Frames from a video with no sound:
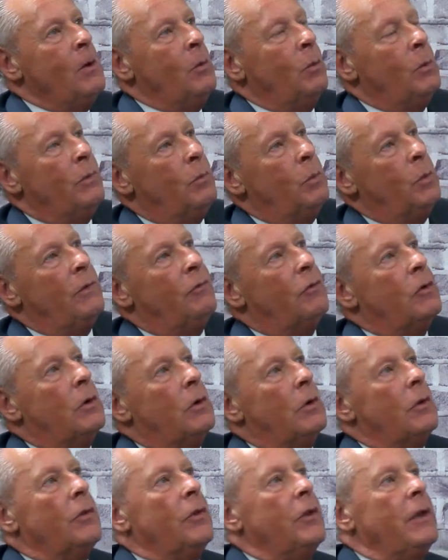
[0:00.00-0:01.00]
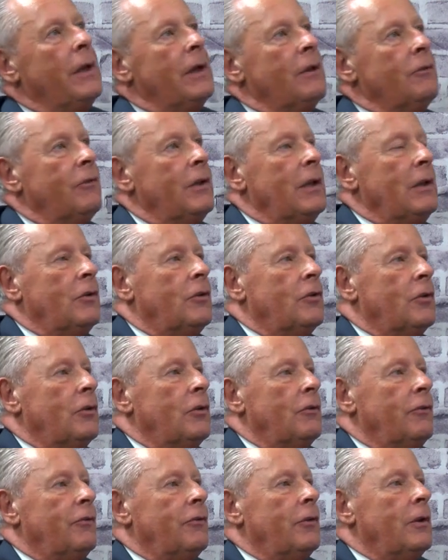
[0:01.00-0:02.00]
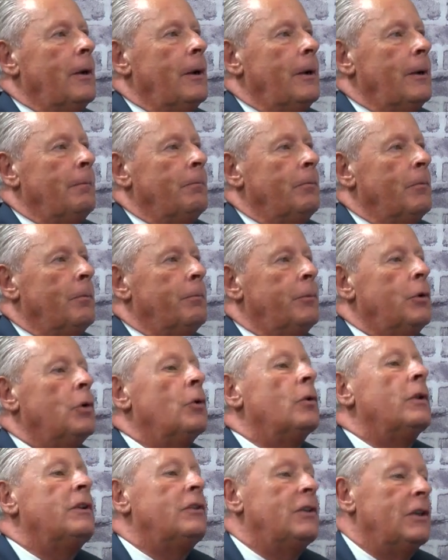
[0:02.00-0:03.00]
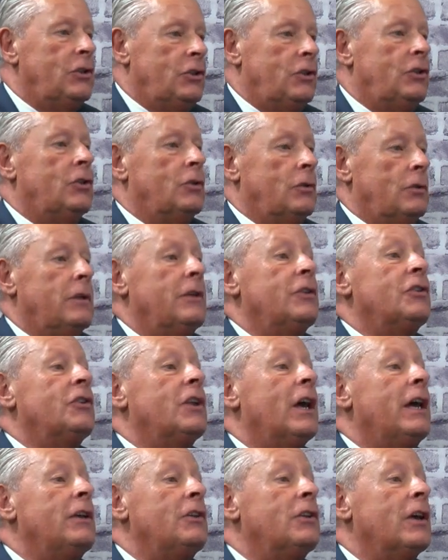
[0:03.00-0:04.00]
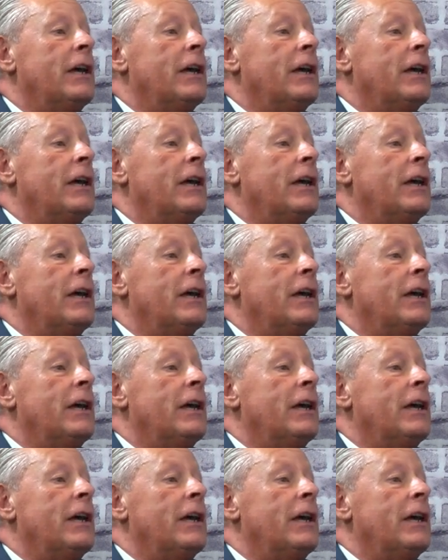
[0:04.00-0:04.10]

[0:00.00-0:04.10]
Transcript: we've got the advent of purely digital estate